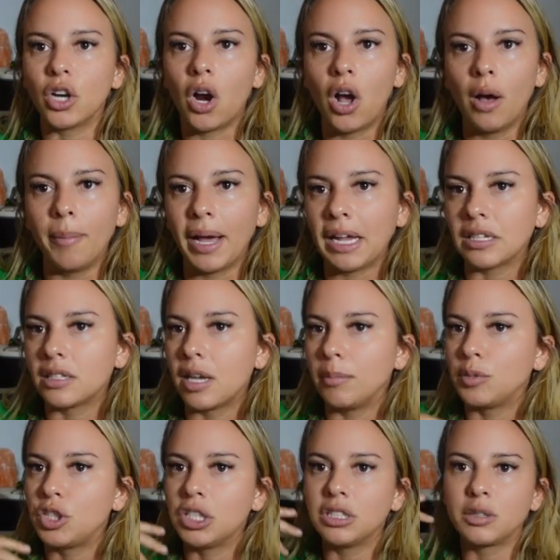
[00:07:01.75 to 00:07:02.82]
are all my
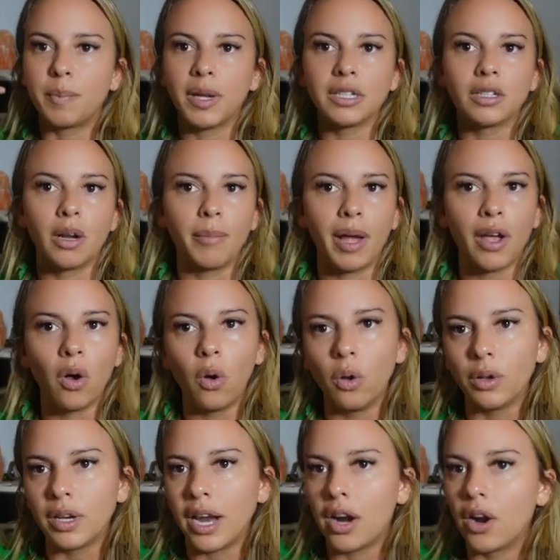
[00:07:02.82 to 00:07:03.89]
assumptions based on my
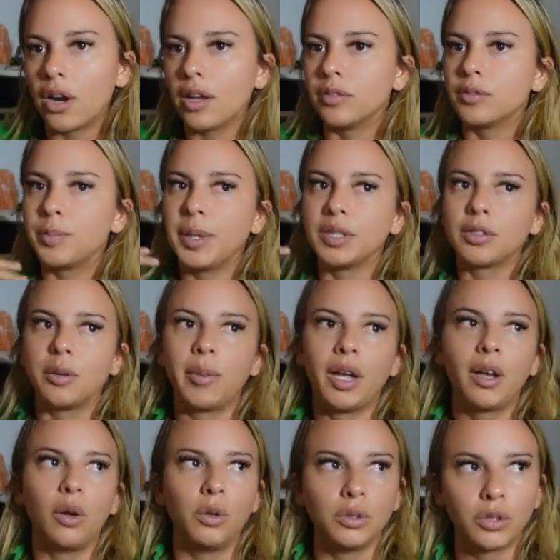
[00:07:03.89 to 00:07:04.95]
old narratives, based on
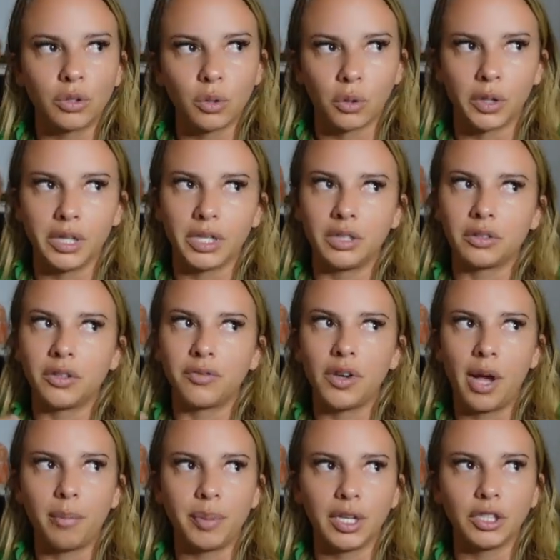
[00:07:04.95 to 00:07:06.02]
my old stories of
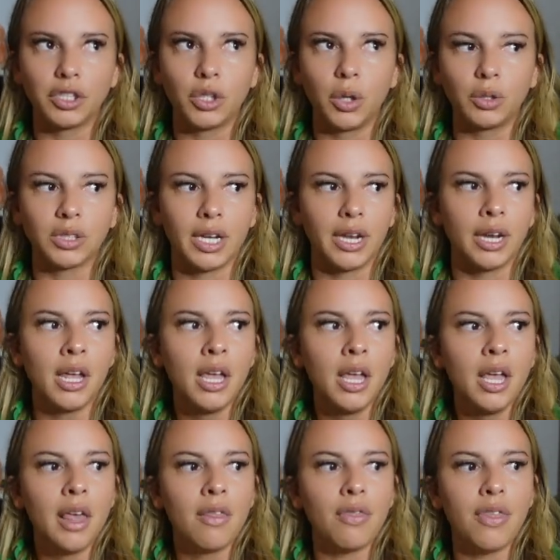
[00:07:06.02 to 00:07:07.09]
not being chosen.
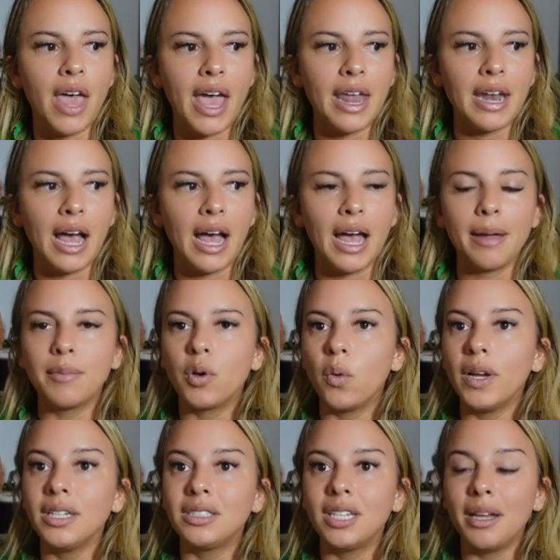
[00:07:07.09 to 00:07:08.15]
Then I'm
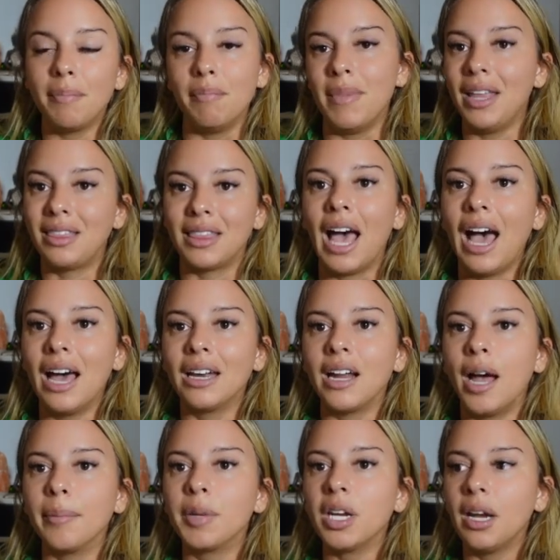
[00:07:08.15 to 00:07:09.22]
going to admit that.
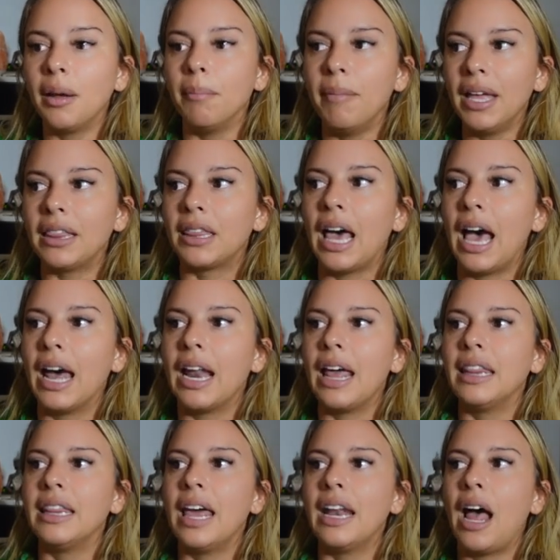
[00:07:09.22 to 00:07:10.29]
I'm going to admit that.
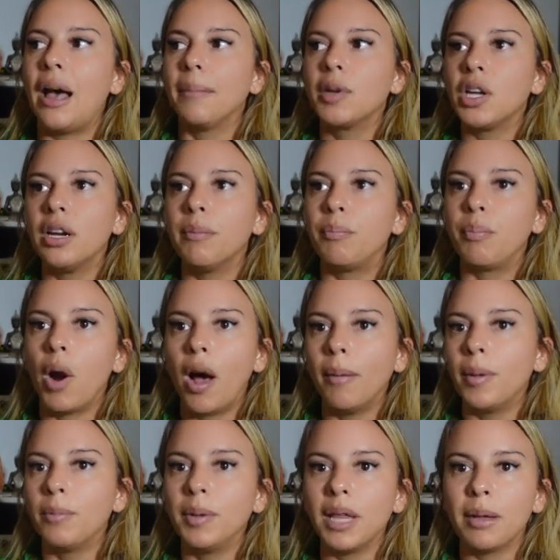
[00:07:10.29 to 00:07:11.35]
And then I'm going to
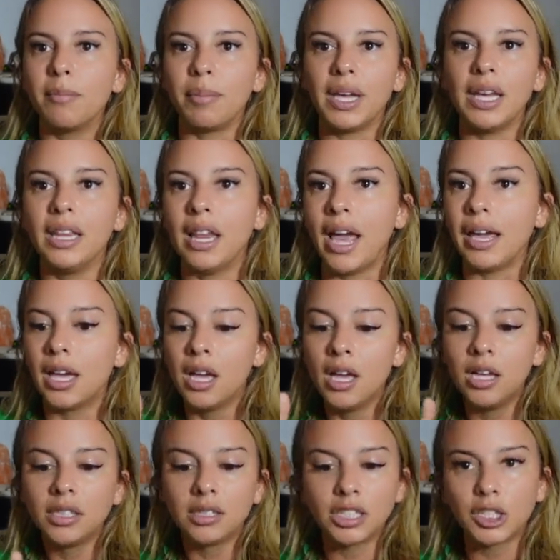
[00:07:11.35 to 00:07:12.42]
probably be like
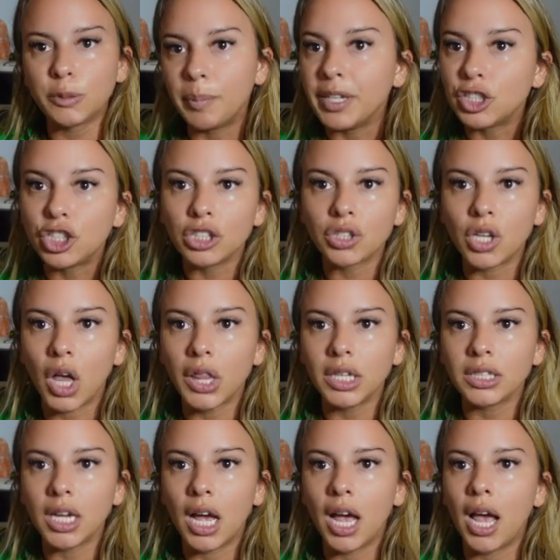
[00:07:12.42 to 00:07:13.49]
suspicious all the
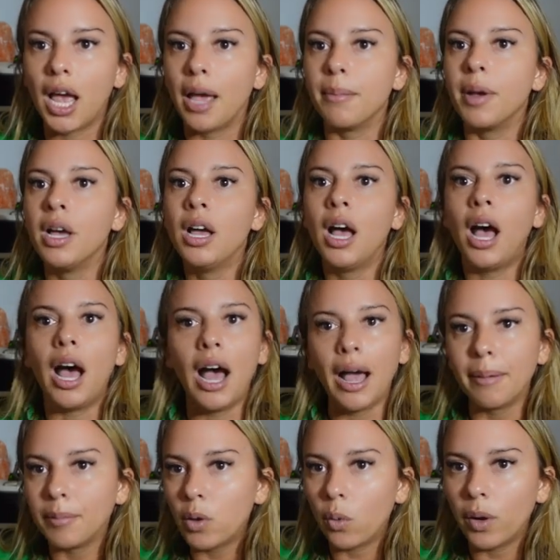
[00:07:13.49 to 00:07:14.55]
time.
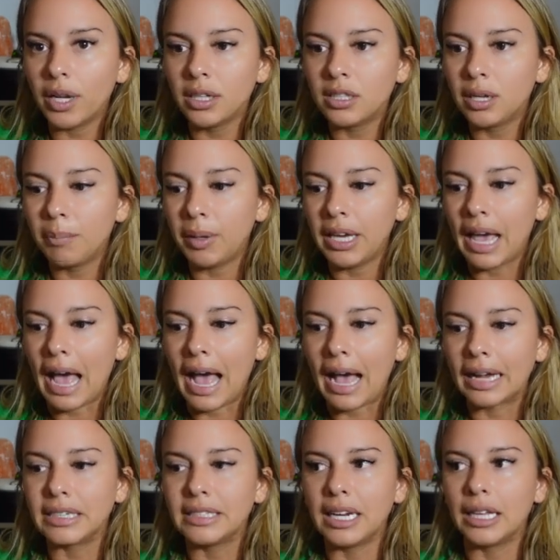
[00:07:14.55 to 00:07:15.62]
I'm going to be
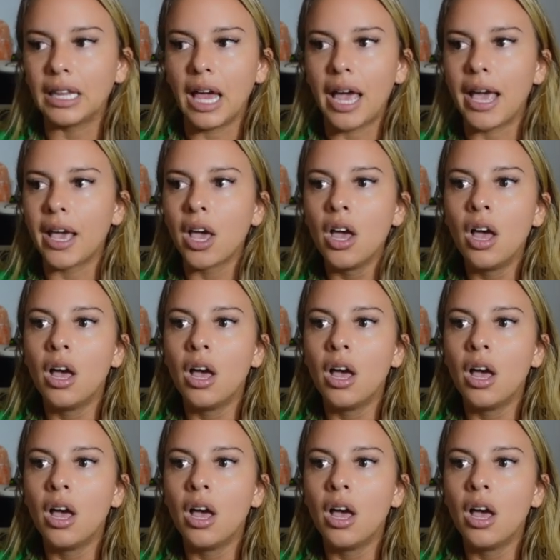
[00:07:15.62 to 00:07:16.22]
acting like,